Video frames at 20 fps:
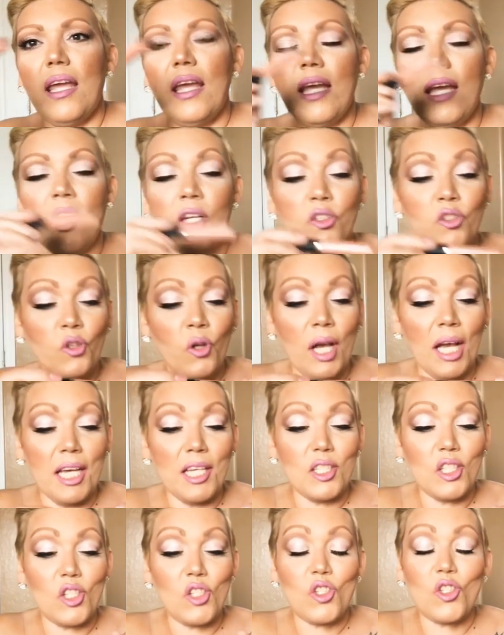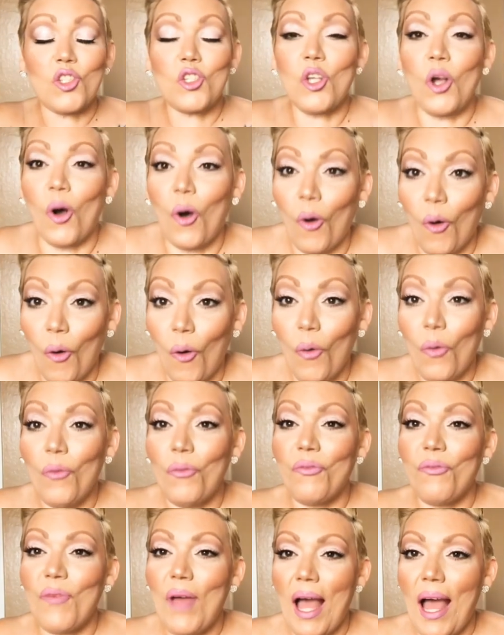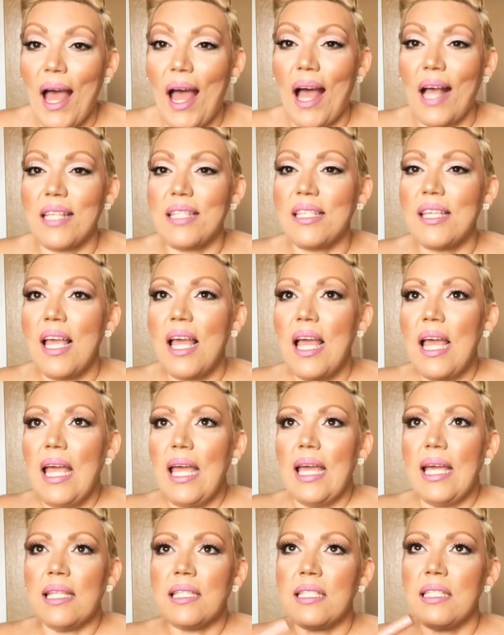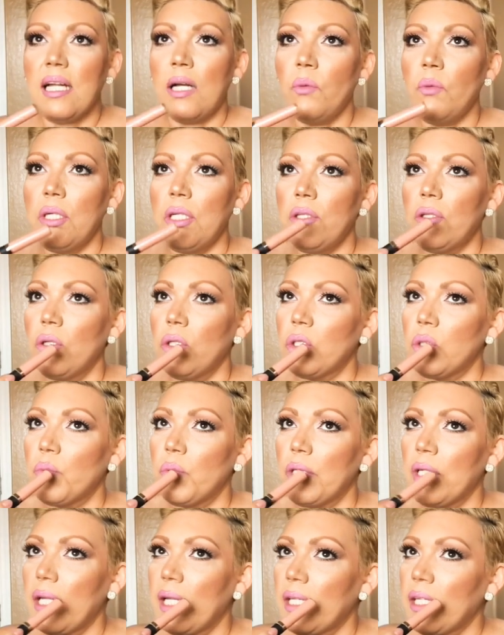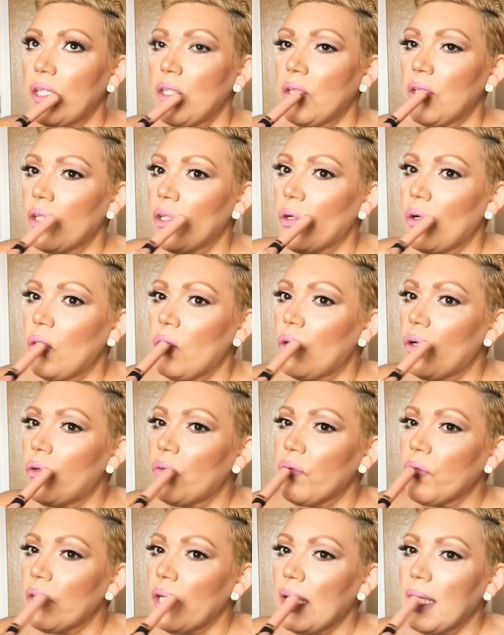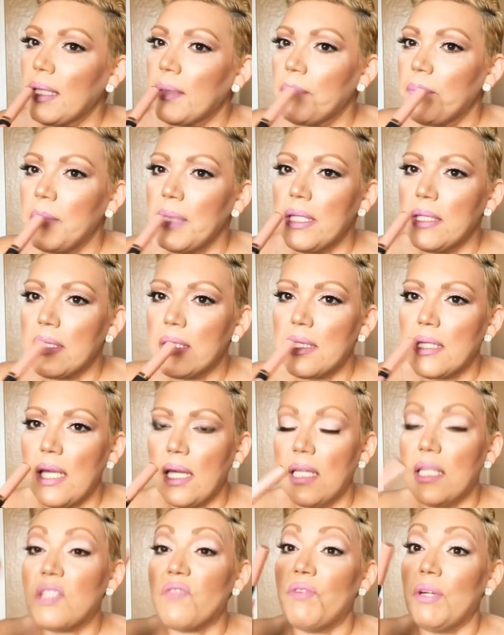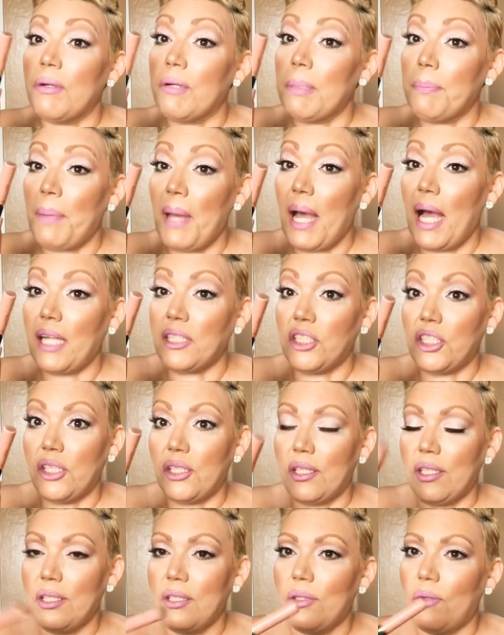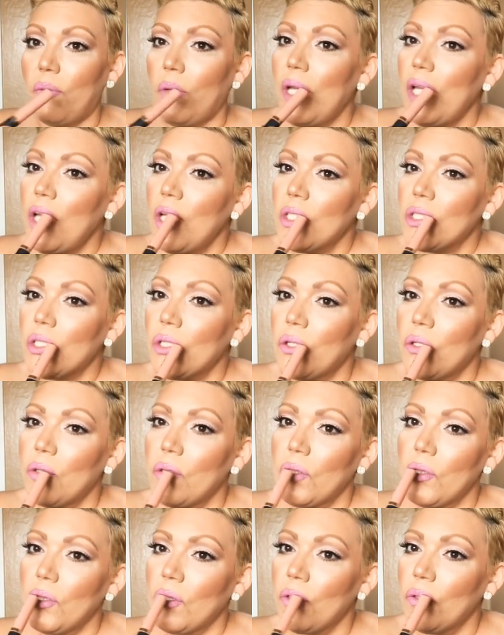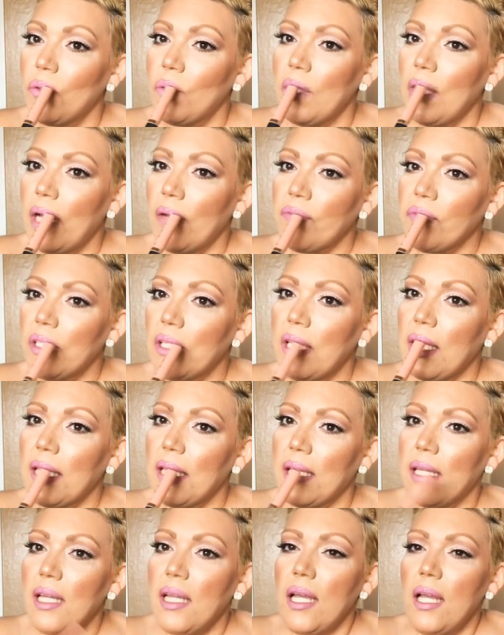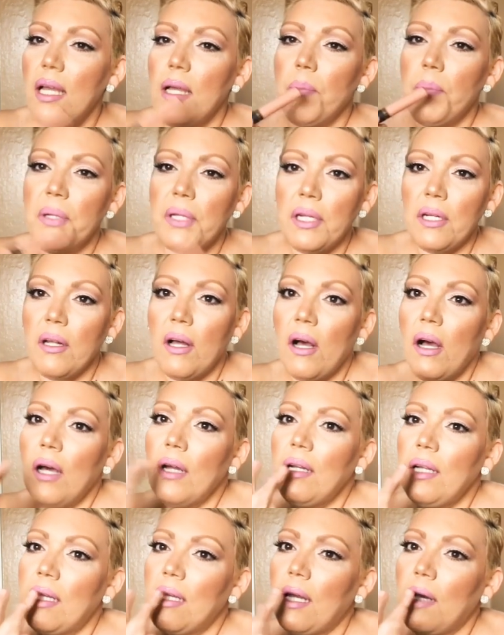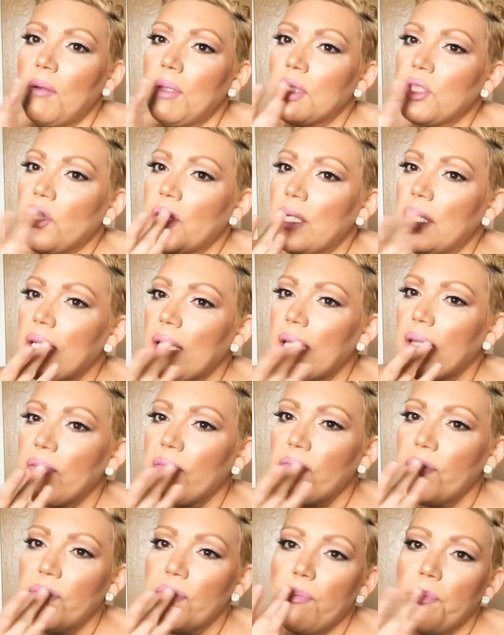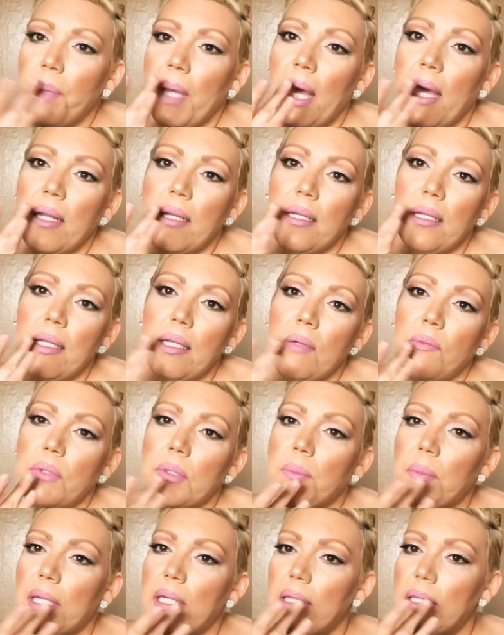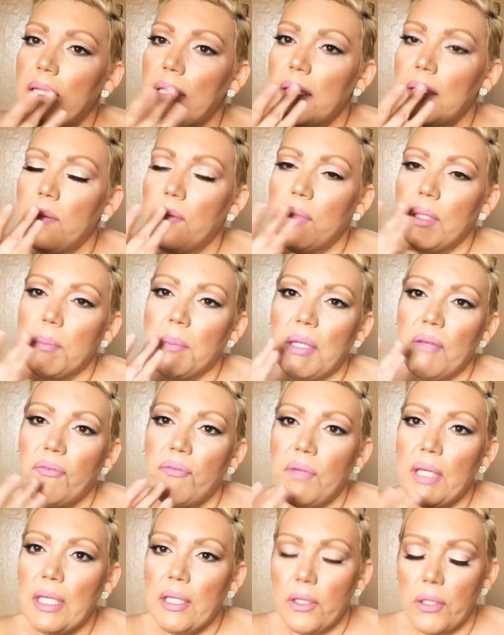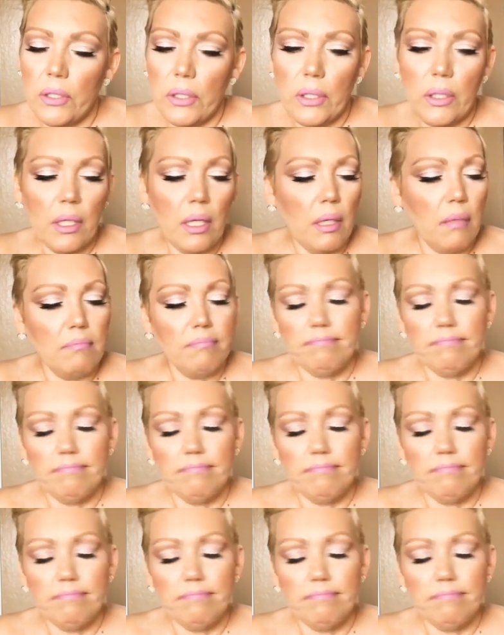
It dries so fast. It's not one of those where like you can go over like mist, and it's very patchy too. So you have to like put it on, and I was trying to like pat it in with my finger.